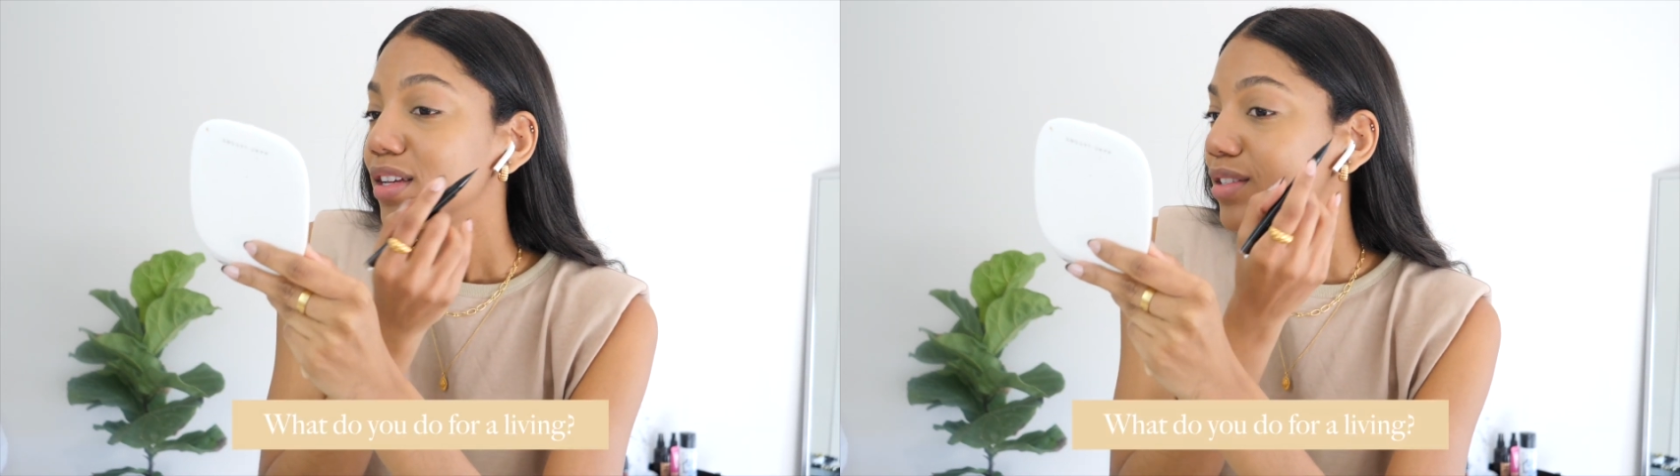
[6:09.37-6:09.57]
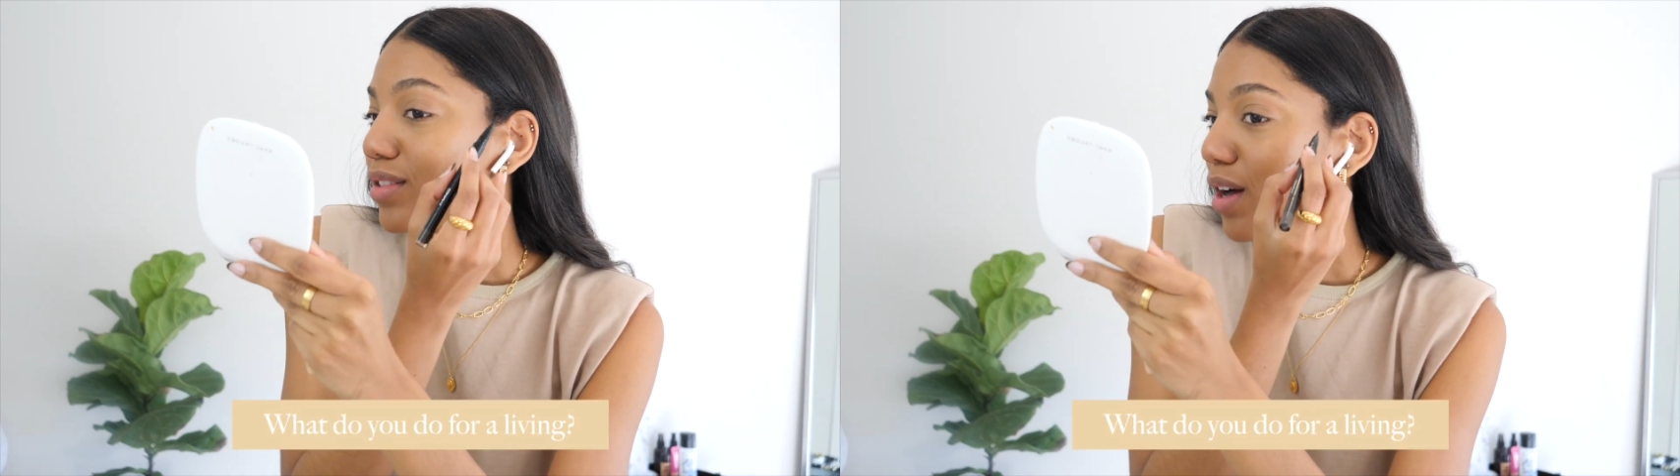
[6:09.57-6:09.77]

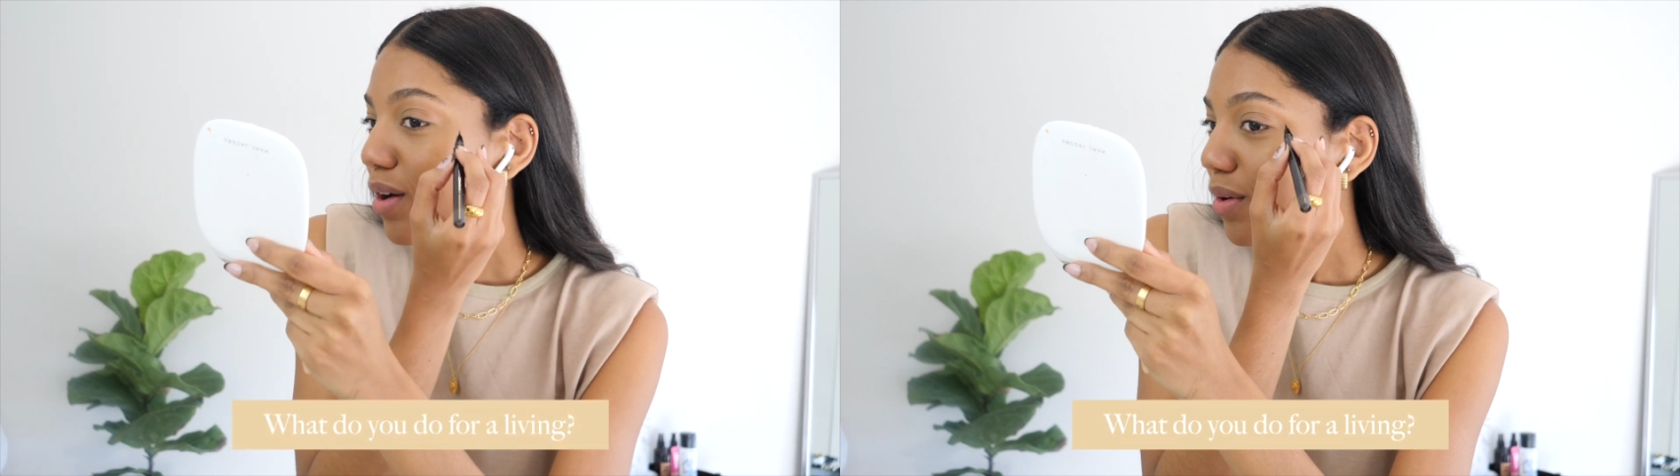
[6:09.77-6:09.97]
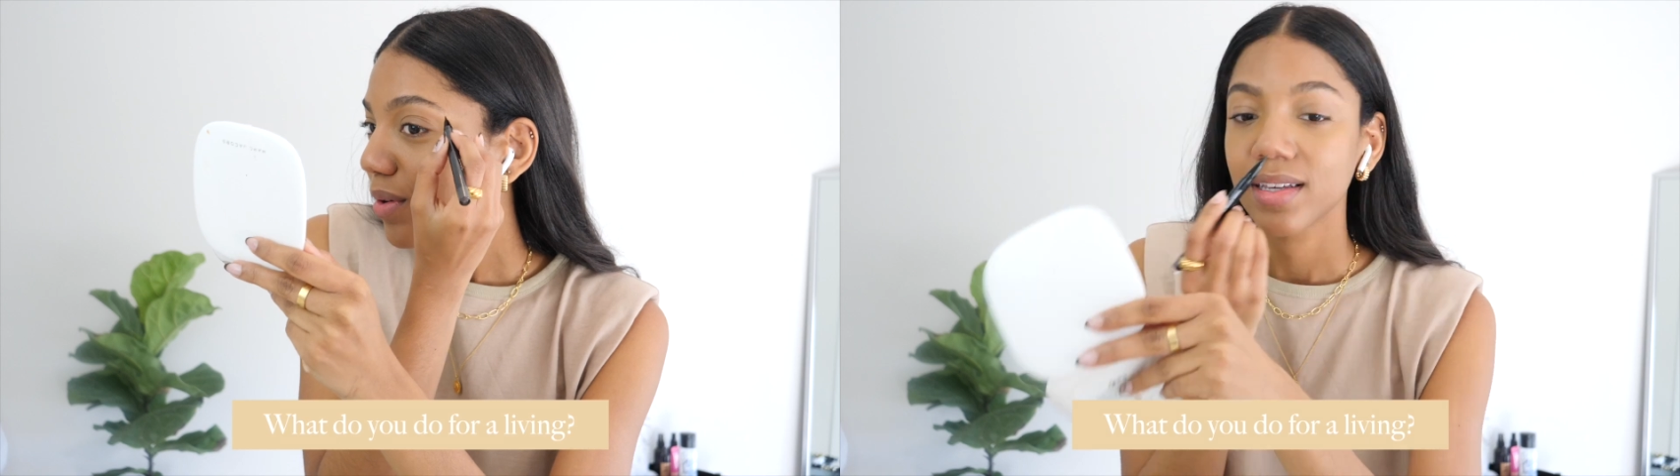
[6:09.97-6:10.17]

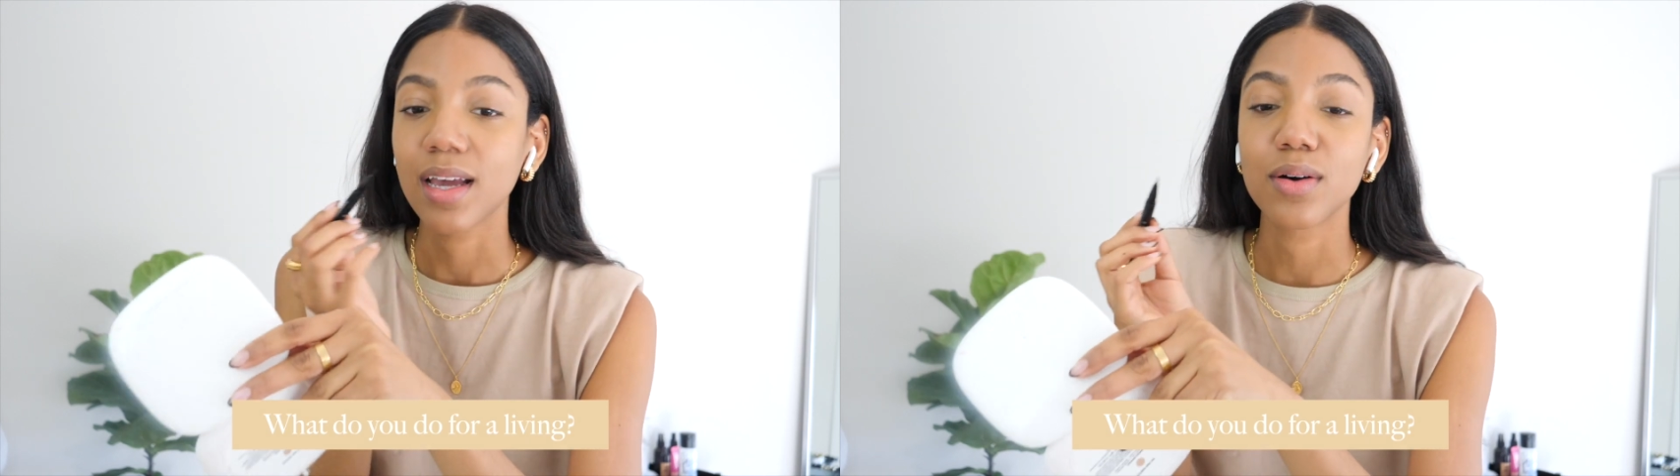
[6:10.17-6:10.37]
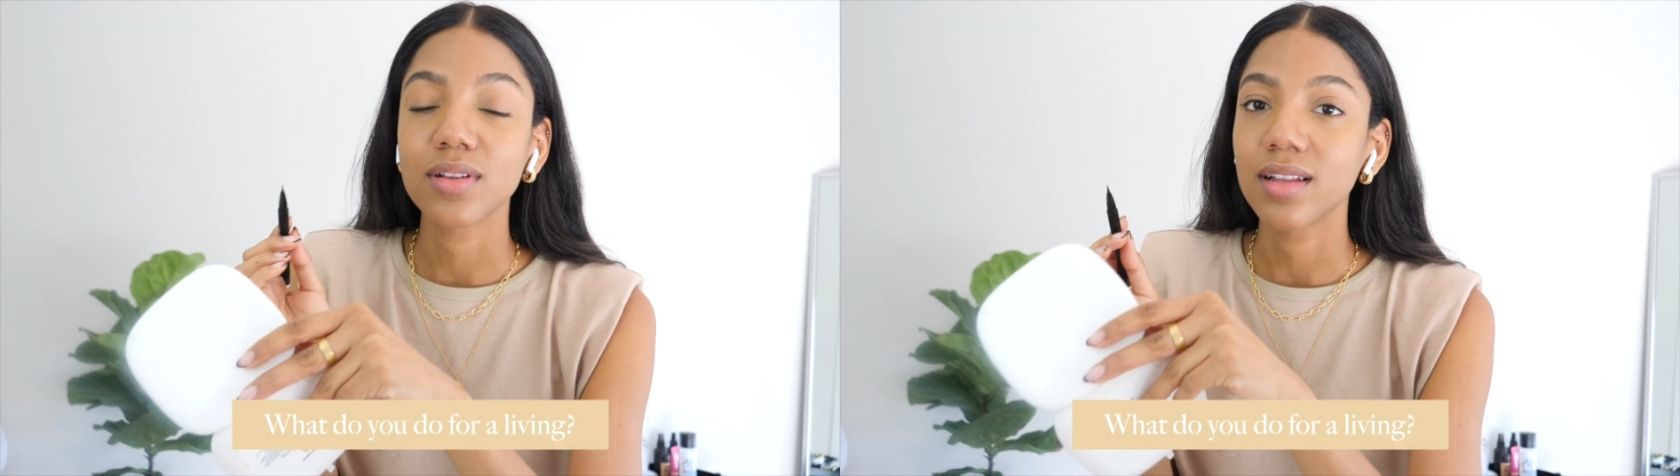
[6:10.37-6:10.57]
So, okay,
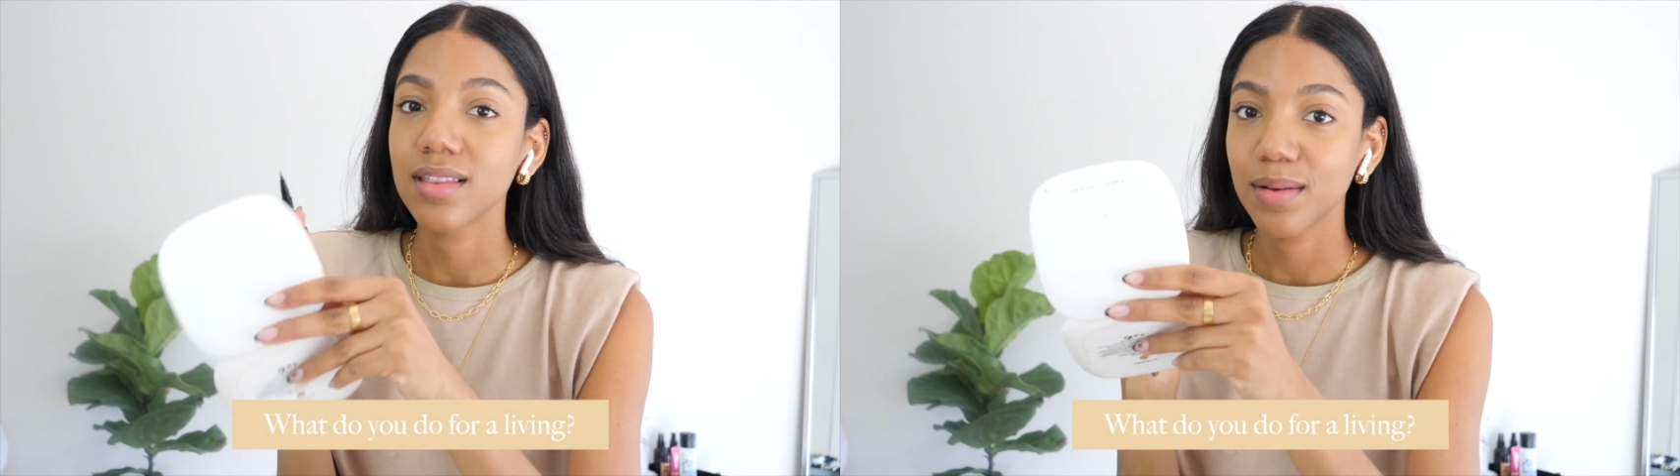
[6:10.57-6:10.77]
hold on.